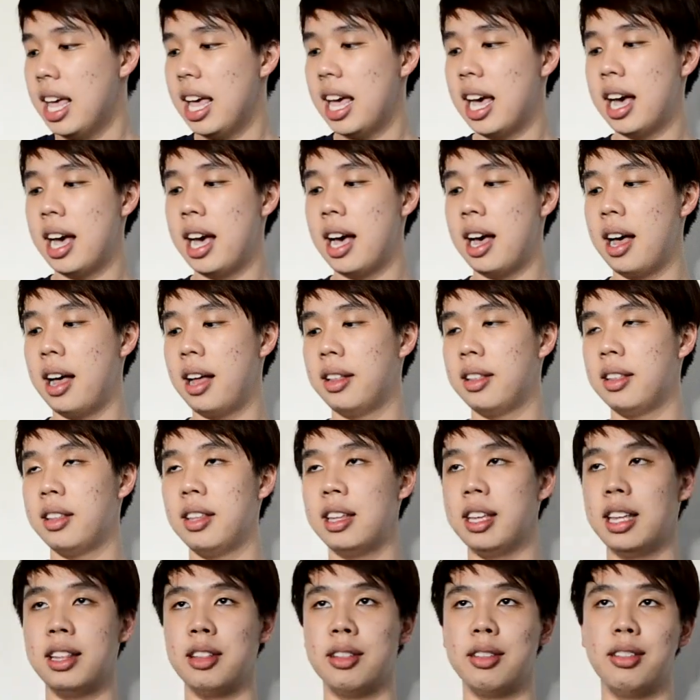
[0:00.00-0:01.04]
and
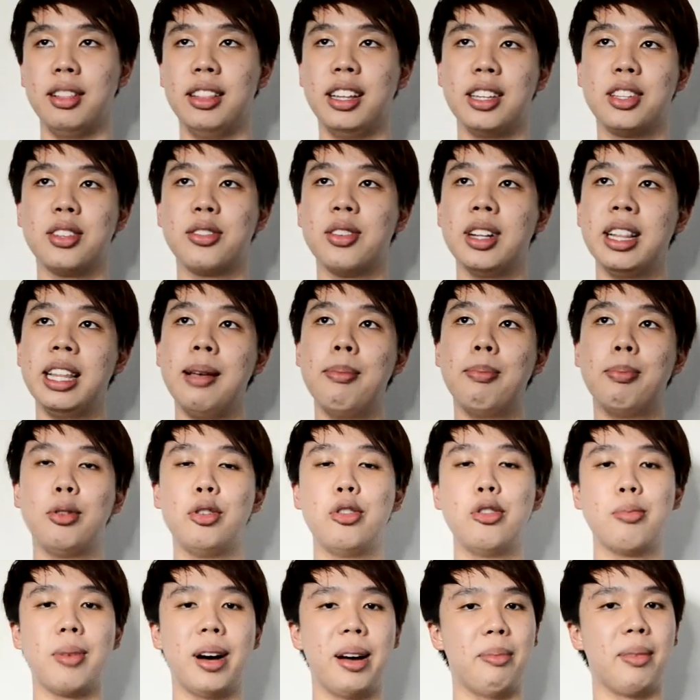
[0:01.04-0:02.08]
it literally
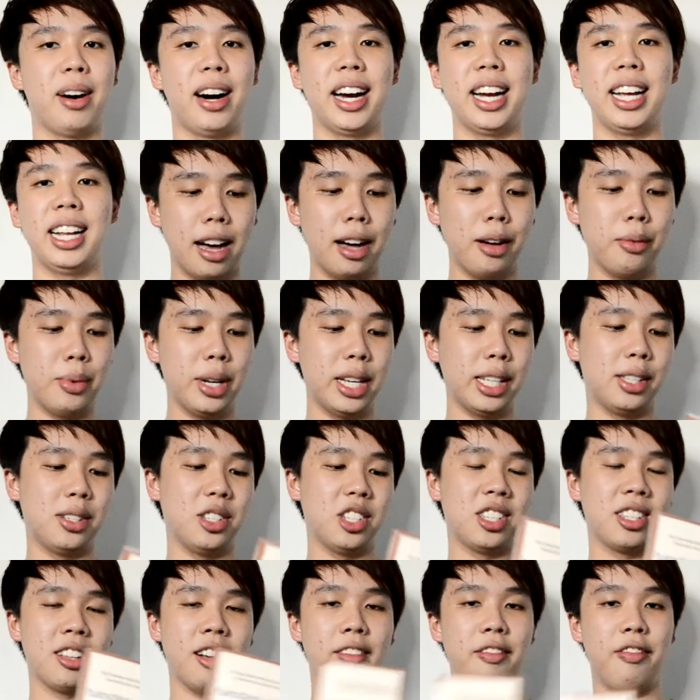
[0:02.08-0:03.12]
blew my mind. Can't wait to
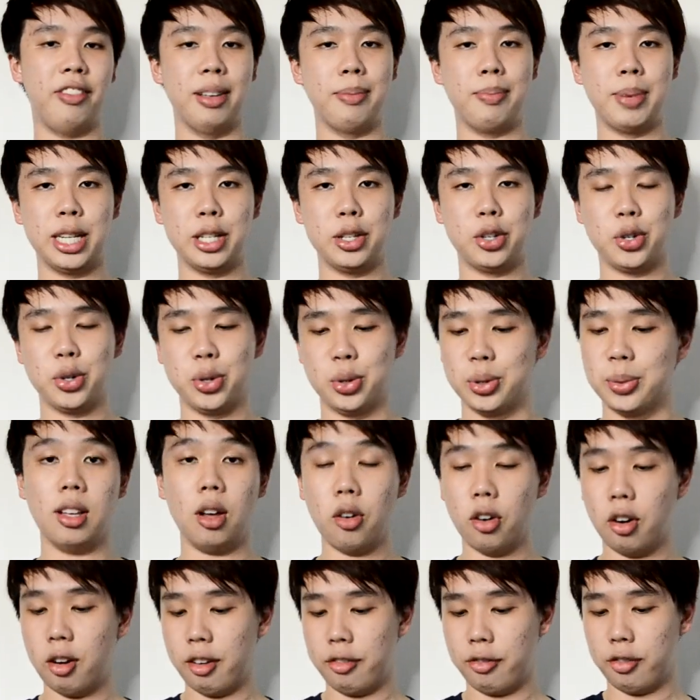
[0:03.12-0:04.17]
start flipping through.
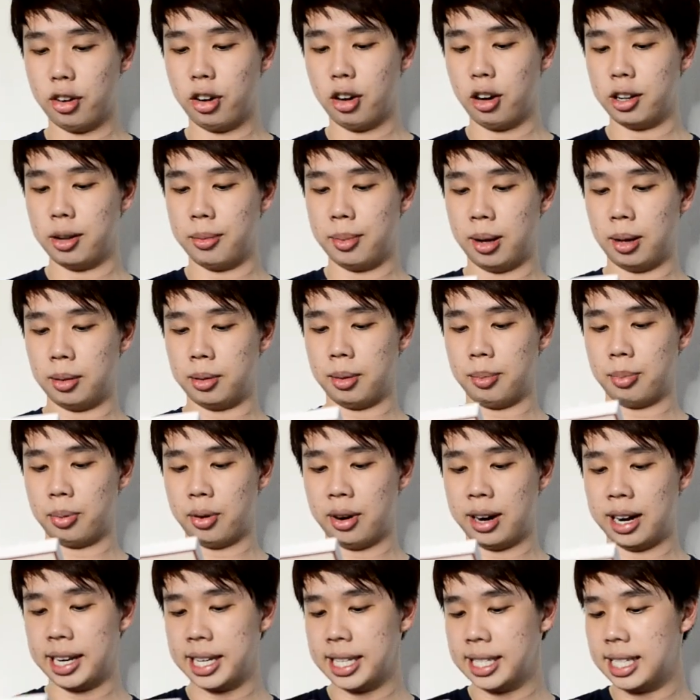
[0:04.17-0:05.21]
Oh, I forgot about the
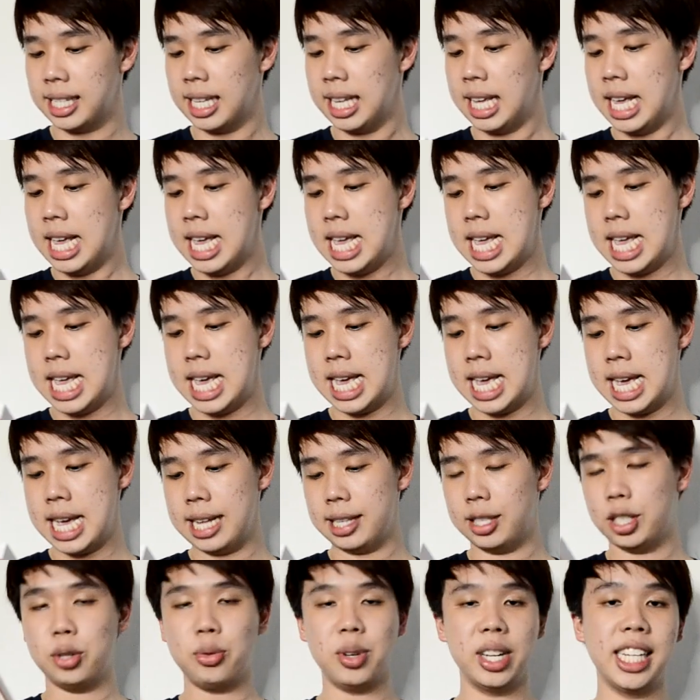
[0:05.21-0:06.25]
price.
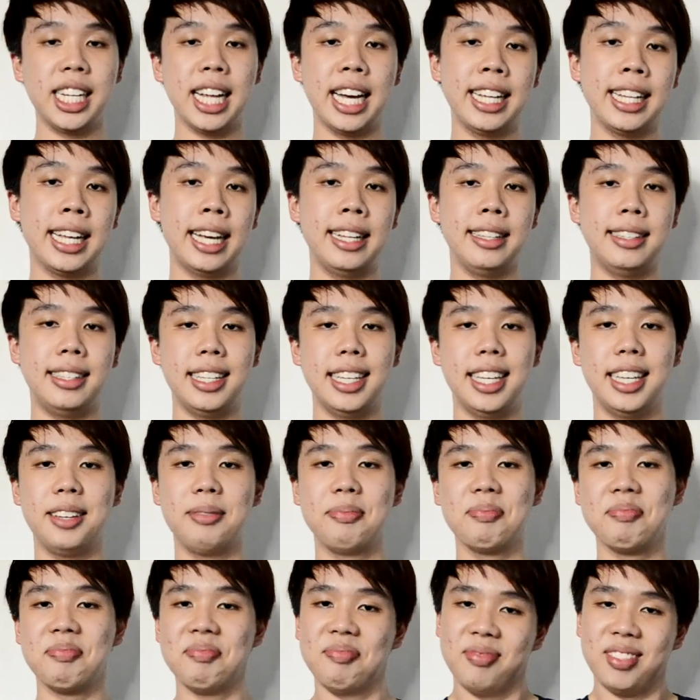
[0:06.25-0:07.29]
It's twenty-nine ninety,
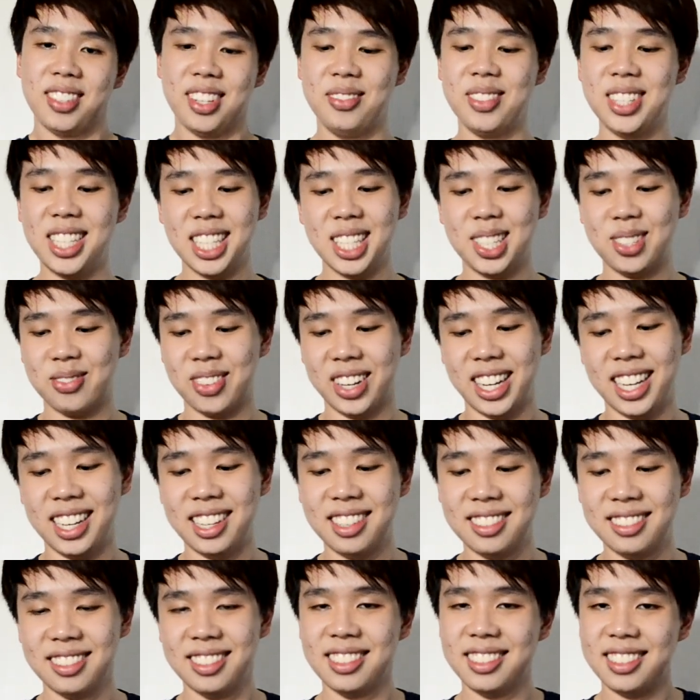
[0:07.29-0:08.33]
which is free,
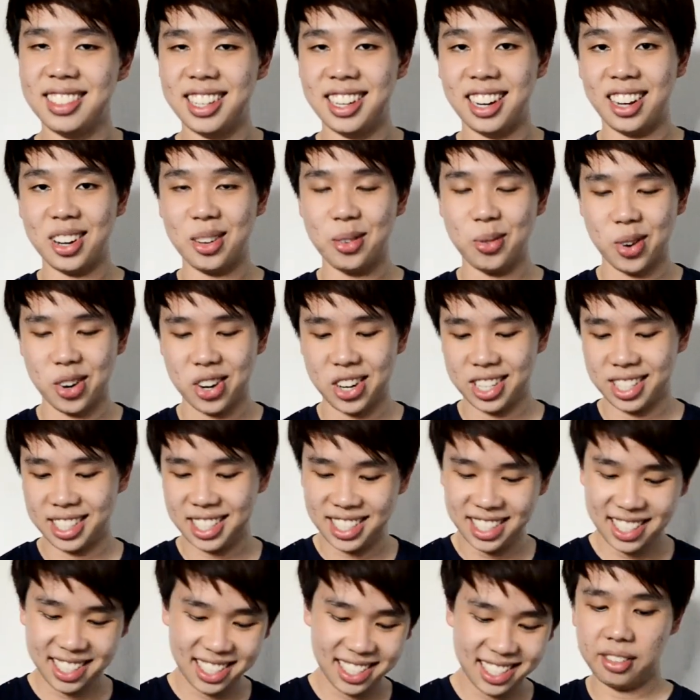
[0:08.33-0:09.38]
in other
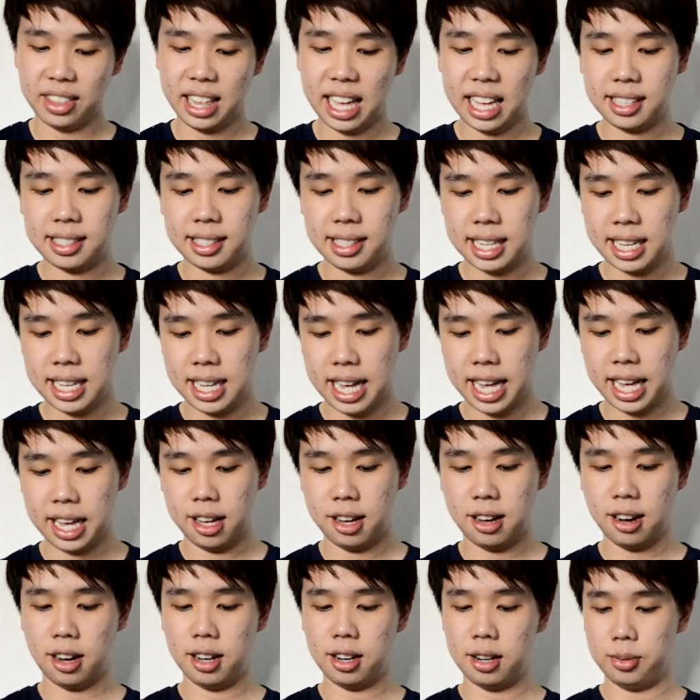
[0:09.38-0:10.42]
words. The next thing I
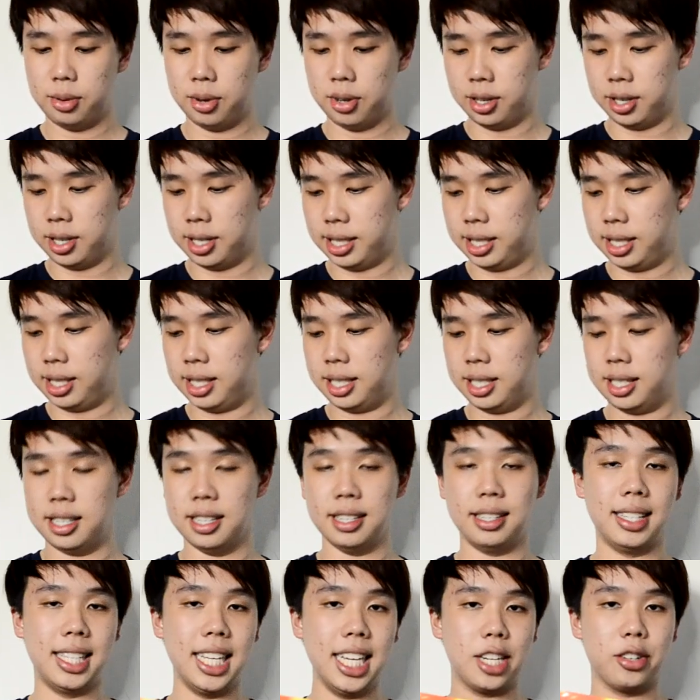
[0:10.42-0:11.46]
got was The
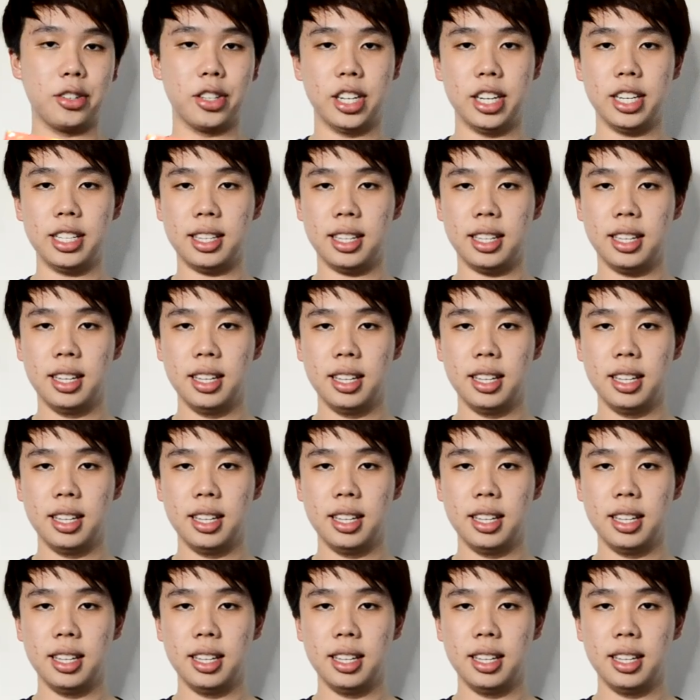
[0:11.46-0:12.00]
Secret.